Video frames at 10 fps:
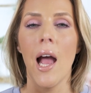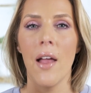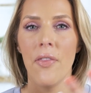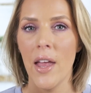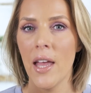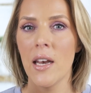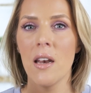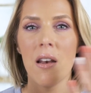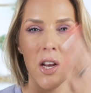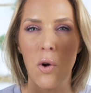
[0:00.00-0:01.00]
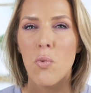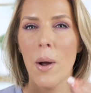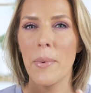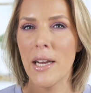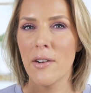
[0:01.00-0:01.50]
and then, you know,
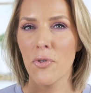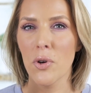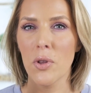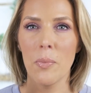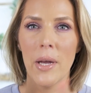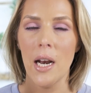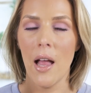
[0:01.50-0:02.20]
rub it in for a little bit